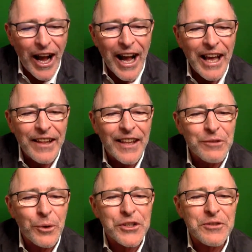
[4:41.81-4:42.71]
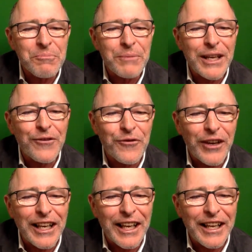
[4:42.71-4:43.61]
I, that wasn't me
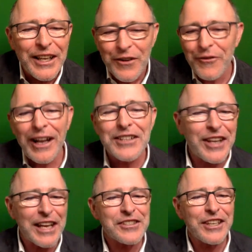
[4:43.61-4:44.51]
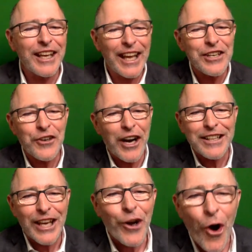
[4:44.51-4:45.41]
feeling fantastic and
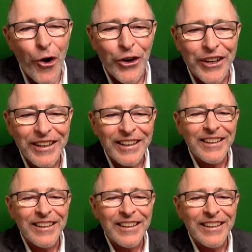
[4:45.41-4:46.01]
great at all.